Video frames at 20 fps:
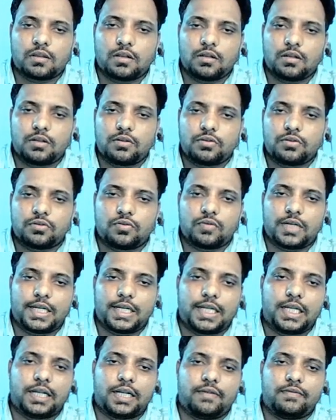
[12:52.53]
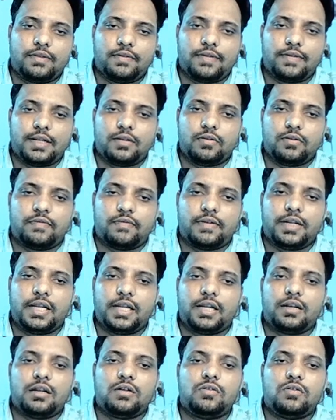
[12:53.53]
So I have the value of drag
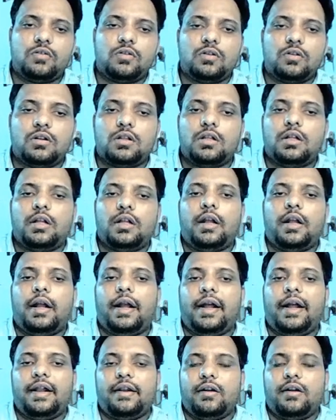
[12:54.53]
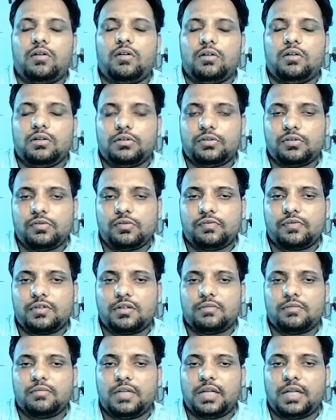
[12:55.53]
now, and also
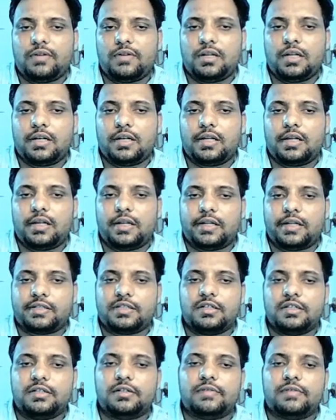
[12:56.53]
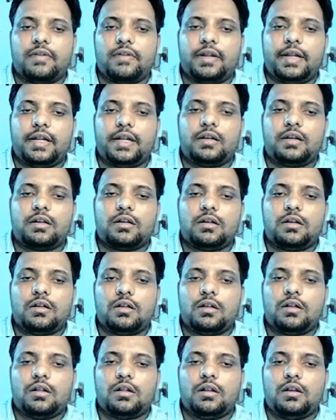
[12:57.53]
from level and unaccelerated flight,
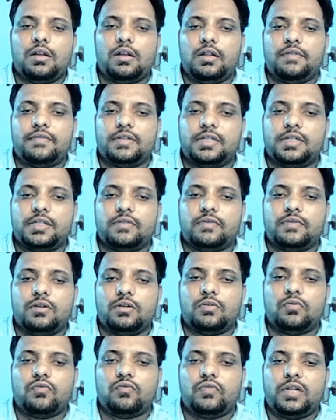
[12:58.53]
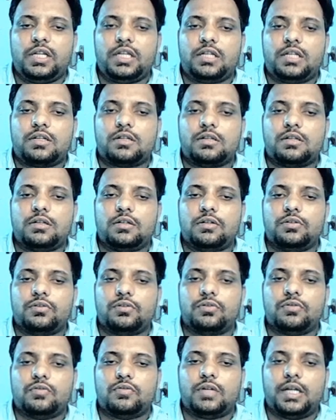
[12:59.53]
lift is equal to weight.
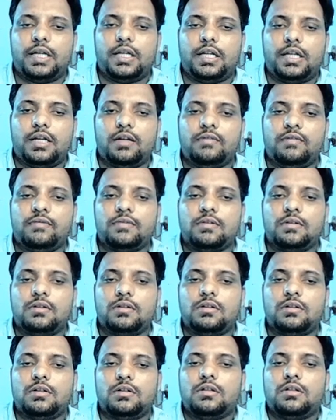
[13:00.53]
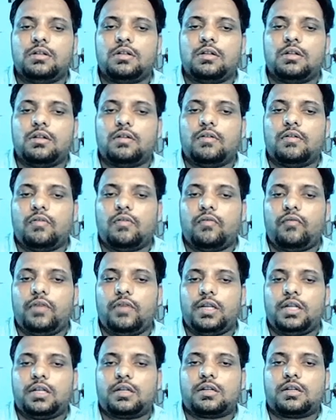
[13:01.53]
So I have
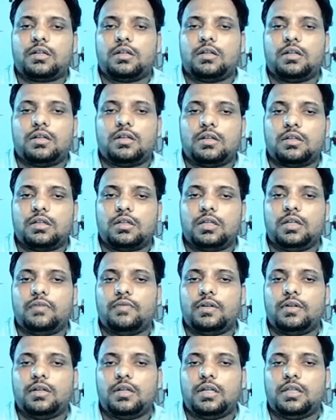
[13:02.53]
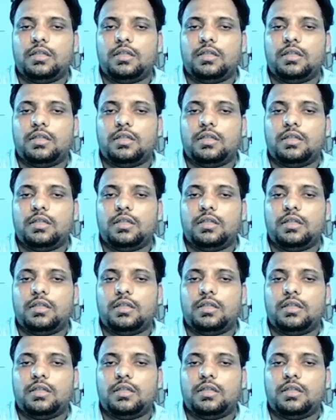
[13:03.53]
weight given in the